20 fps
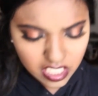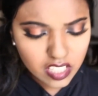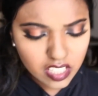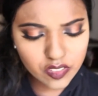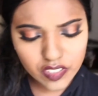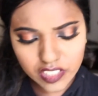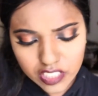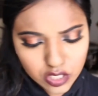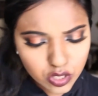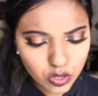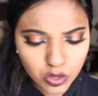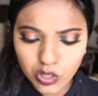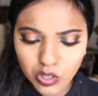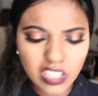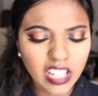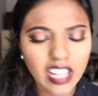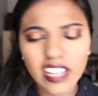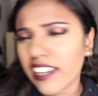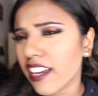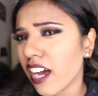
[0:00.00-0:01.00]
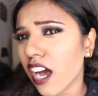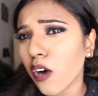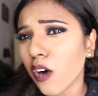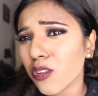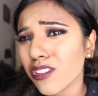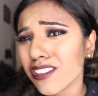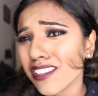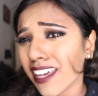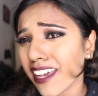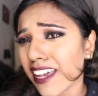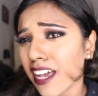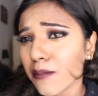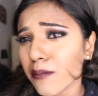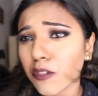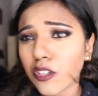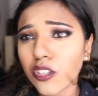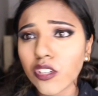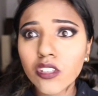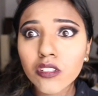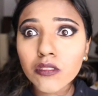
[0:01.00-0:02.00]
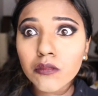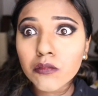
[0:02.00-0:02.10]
if it's too like out there. I'm gonna.